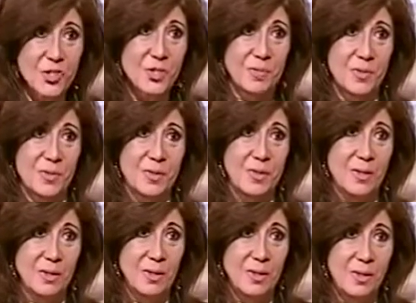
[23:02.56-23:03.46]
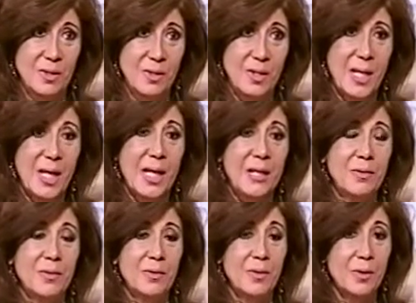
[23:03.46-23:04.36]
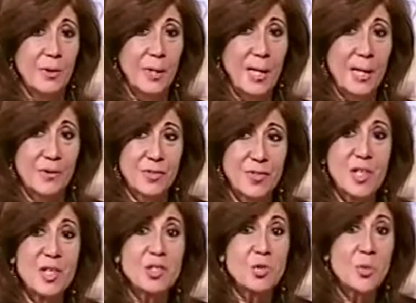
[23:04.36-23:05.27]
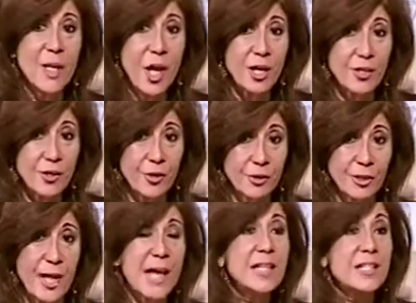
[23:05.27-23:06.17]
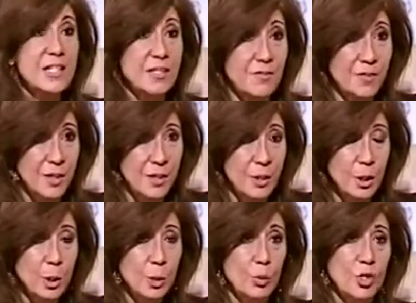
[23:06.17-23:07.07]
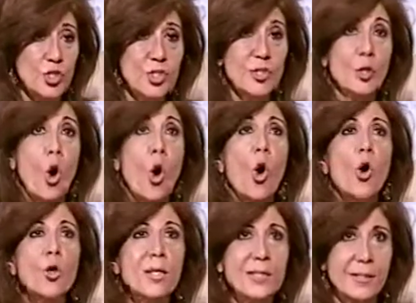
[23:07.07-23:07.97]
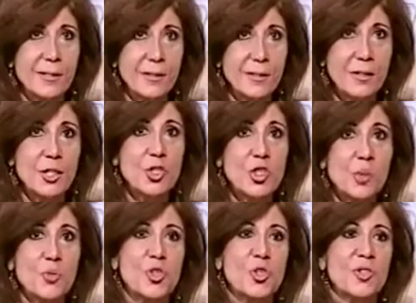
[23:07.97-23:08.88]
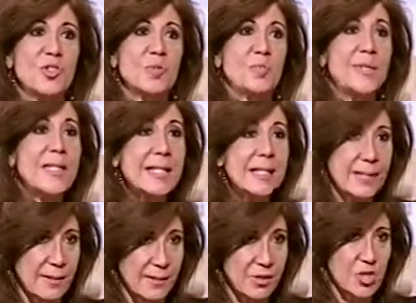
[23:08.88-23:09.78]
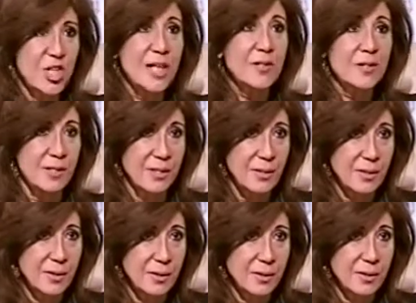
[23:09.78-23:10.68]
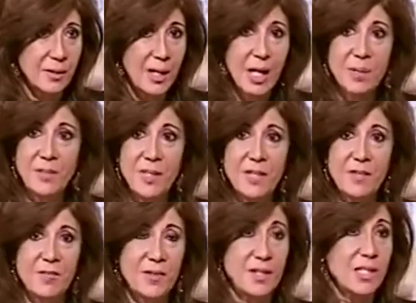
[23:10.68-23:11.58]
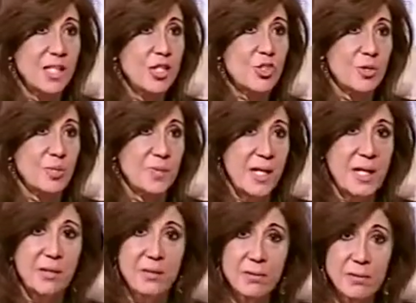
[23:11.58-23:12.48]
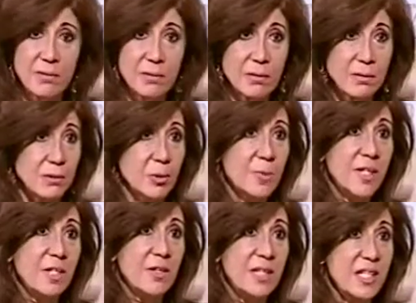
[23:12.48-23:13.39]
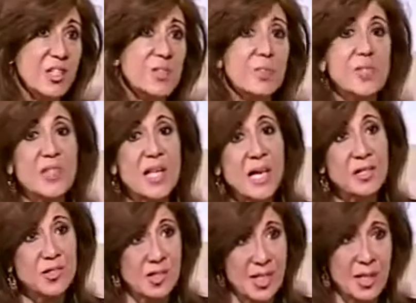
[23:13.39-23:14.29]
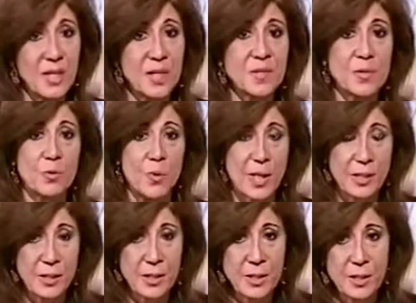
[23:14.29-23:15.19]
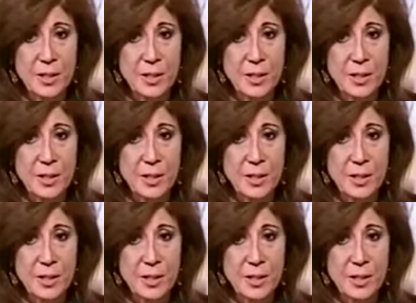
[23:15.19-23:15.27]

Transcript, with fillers: Egypt. Hmm. And, uh, and since we are on Nile TV, which is the only Egyptian-speaking channel, I believe, in Egypt and the Middle East besides another one